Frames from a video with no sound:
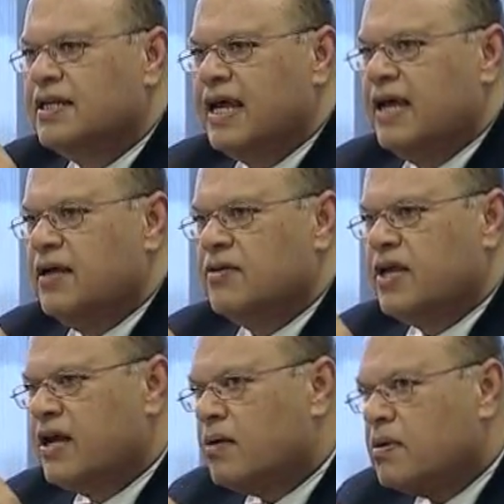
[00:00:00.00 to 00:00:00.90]

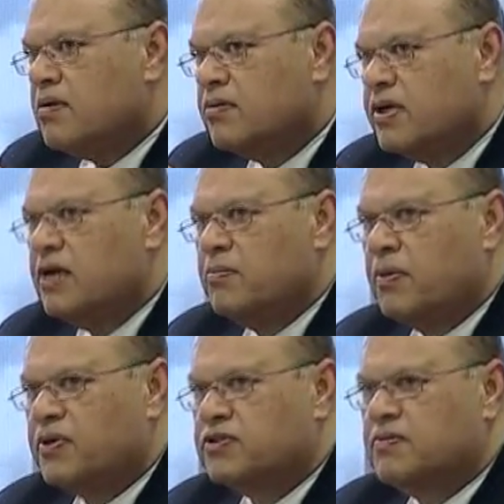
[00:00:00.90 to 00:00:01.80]
their
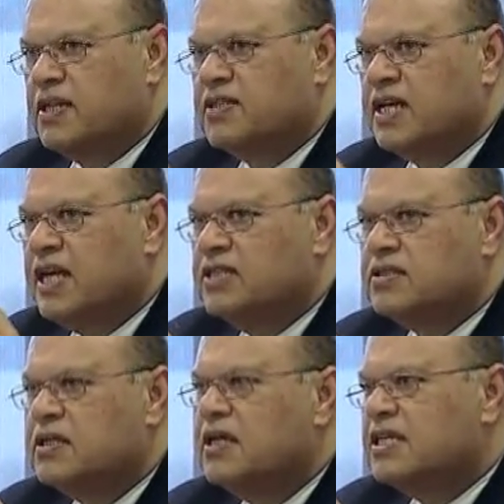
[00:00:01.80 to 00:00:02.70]
reimbursement
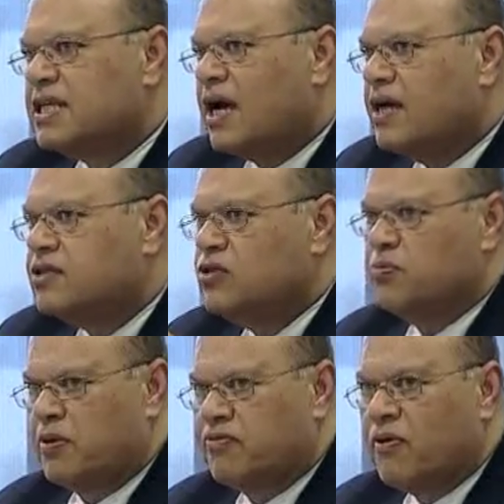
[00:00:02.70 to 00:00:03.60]
is tied to
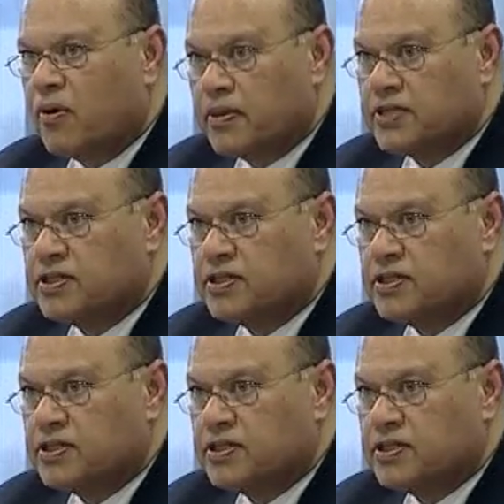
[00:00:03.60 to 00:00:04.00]
performance.